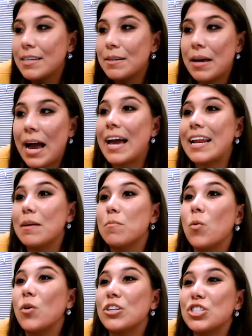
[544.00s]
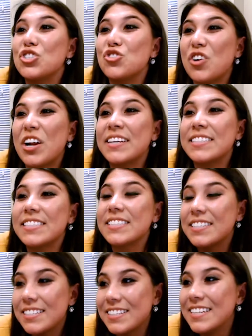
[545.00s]
adding more stress
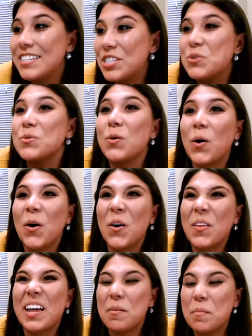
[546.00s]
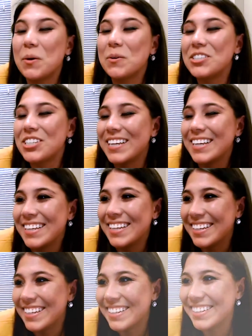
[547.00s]
to all that
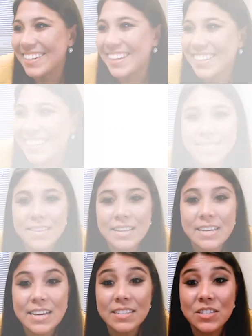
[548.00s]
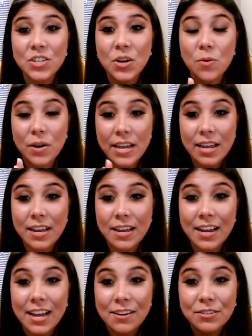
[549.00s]
emotion. Yeah, so
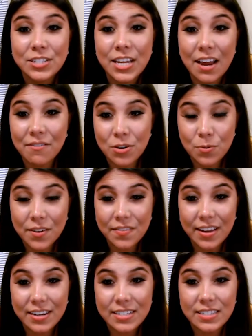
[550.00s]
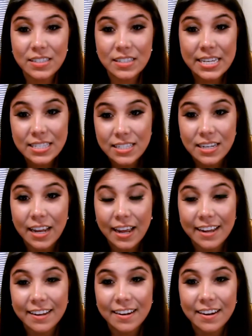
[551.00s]
to everyone that is
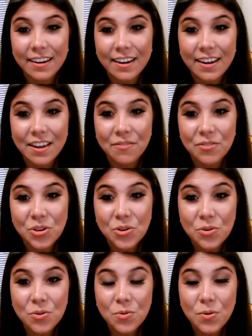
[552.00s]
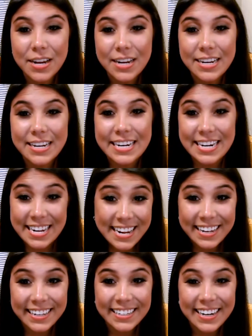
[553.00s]
listening, if you
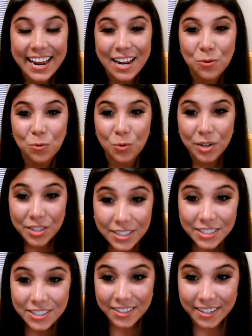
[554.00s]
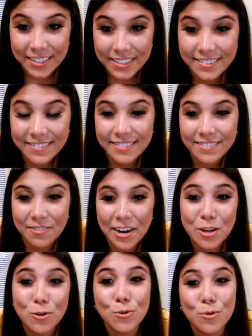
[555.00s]
need a realtor,
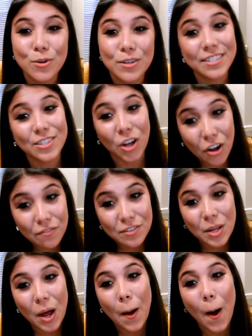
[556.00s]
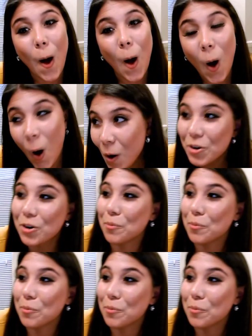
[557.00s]
right, who solves all your